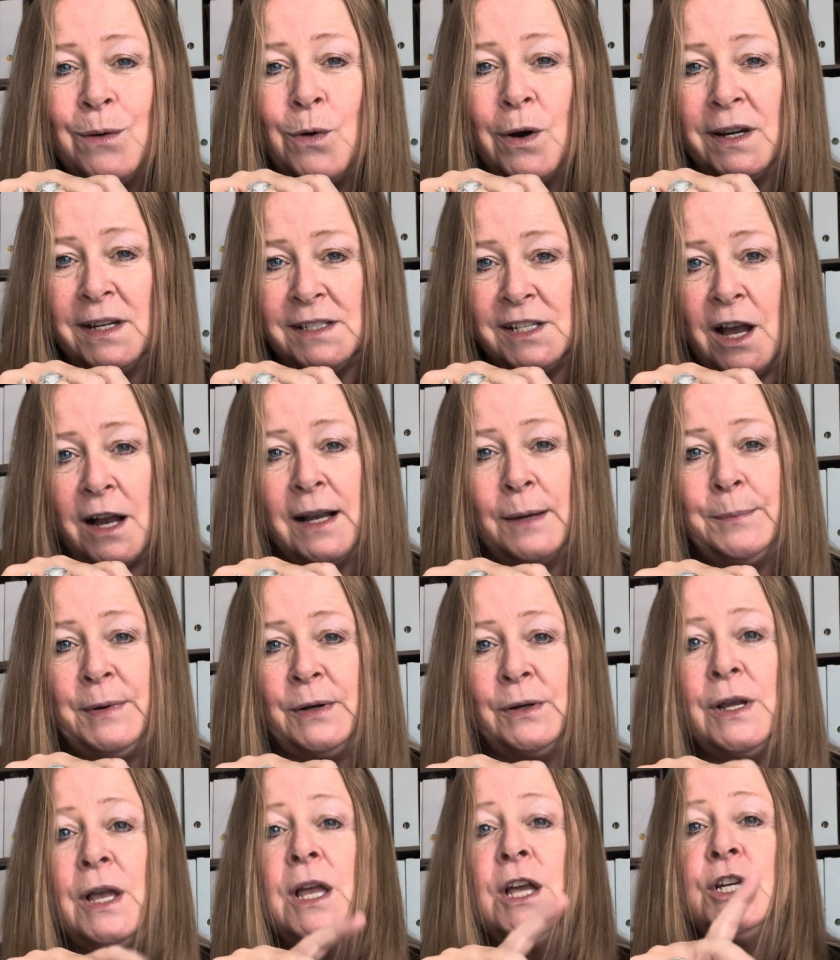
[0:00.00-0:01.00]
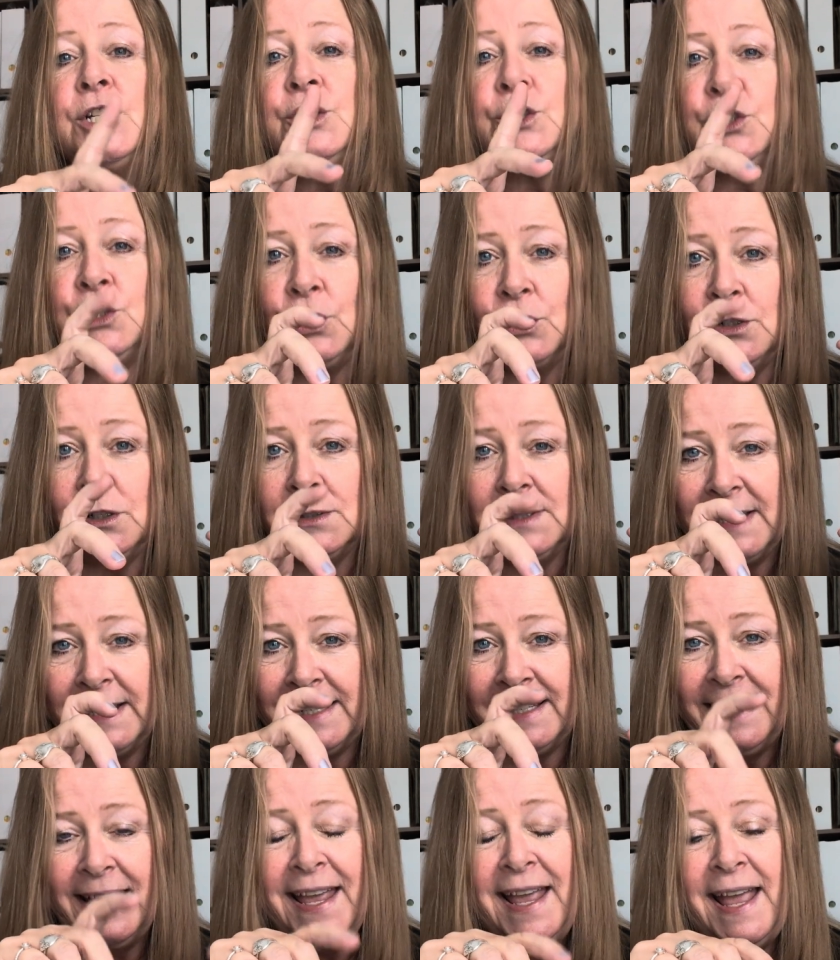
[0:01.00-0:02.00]
I want to talk about
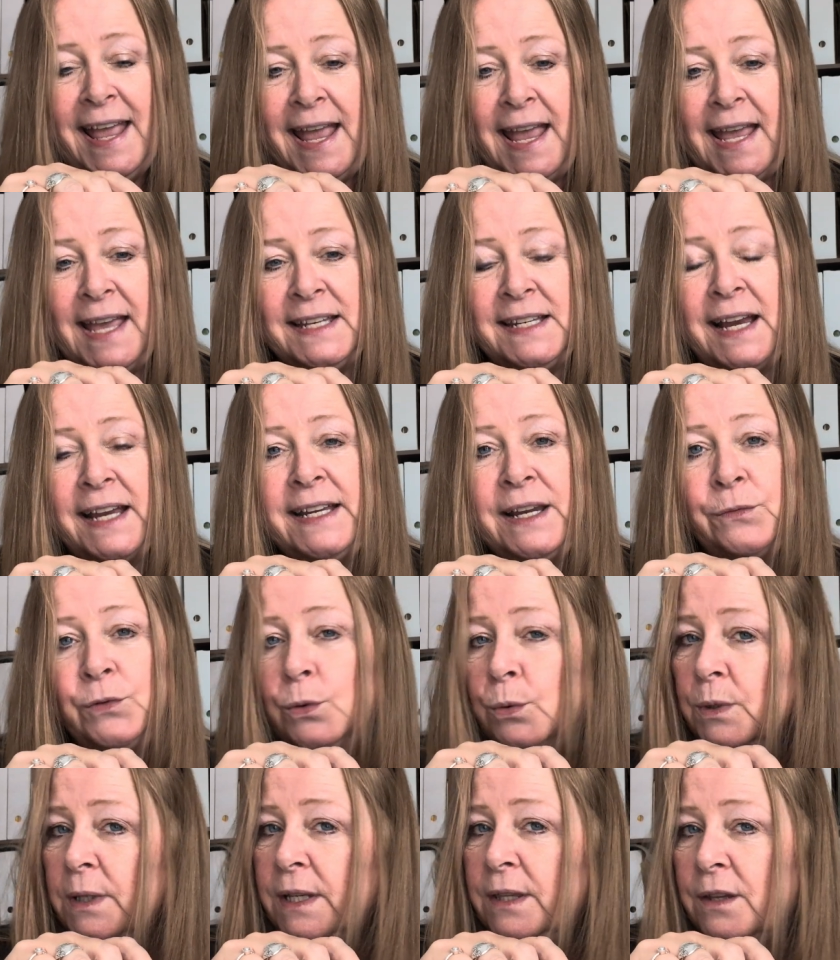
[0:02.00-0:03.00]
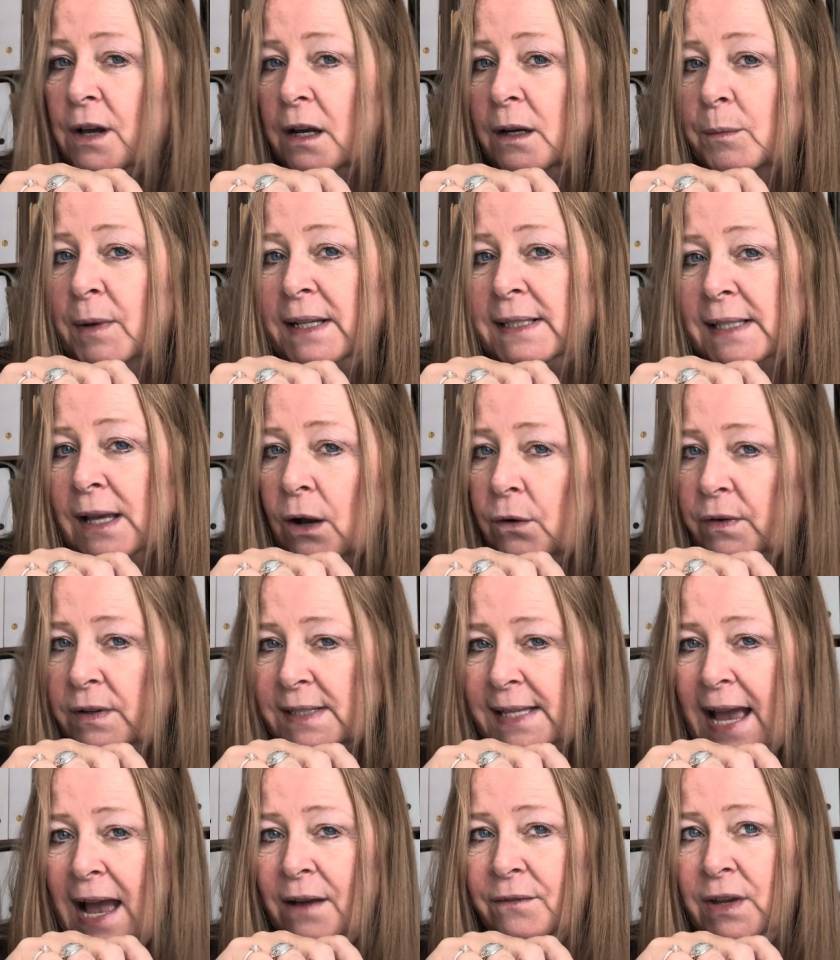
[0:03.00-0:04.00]
journaling. And I never really thought of myself
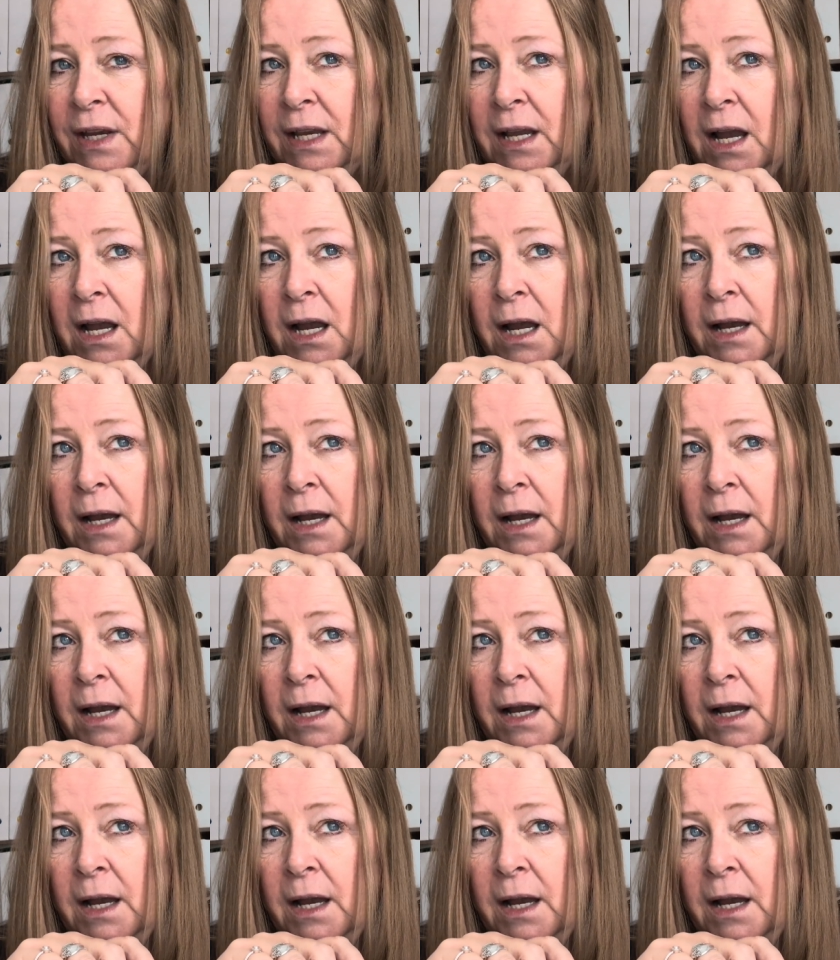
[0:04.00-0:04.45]
as having